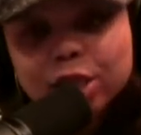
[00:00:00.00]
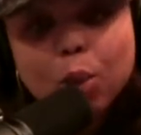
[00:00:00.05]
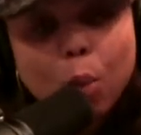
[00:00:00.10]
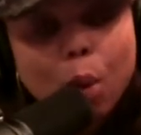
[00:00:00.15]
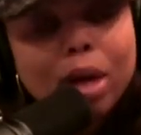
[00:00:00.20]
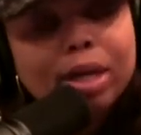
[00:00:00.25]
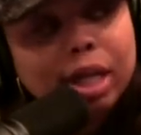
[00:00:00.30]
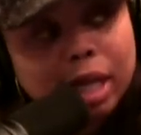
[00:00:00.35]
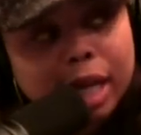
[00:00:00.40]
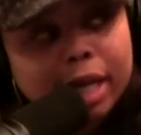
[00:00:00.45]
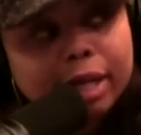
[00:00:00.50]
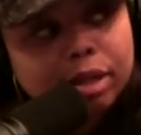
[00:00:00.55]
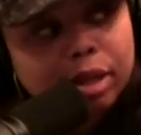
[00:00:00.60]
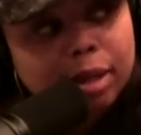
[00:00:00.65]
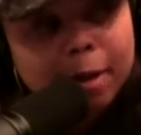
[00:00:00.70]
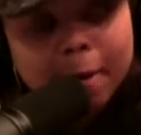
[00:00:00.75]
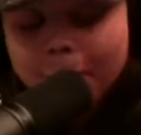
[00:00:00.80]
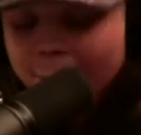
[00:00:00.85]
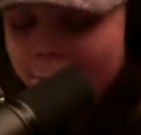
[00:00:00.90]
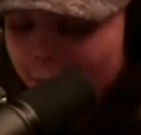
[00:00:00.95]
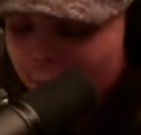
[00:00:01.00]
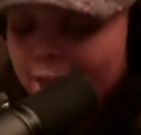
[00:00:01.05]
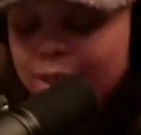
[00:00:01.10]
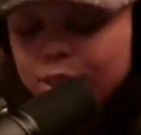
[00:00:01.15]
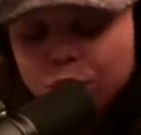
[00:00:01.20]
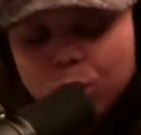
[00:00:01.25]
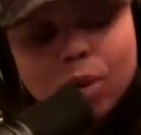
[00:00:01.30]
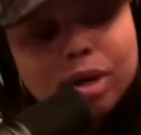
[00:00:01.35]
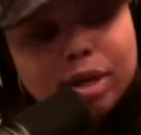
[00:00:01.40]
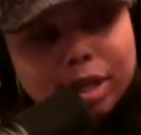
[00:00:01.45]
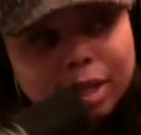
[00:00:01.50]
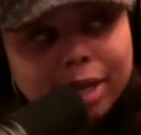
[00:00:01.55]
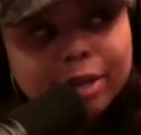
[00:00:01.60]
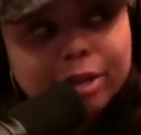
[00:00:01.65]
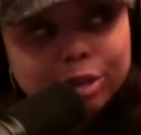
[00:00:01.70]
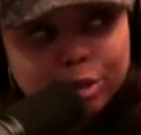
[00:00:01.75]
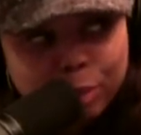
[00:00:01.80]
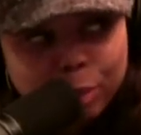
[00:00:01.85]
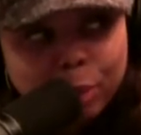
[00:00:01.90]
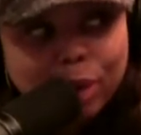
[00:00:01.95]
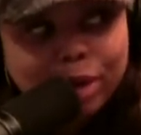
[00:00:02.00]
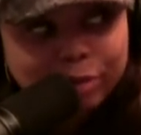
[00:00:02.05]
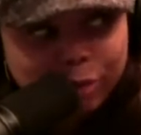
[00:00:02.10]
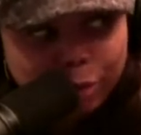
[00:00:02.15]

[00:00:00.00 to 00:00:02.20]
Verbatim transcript: the one. The Lake. That's the one the Lakers been waiting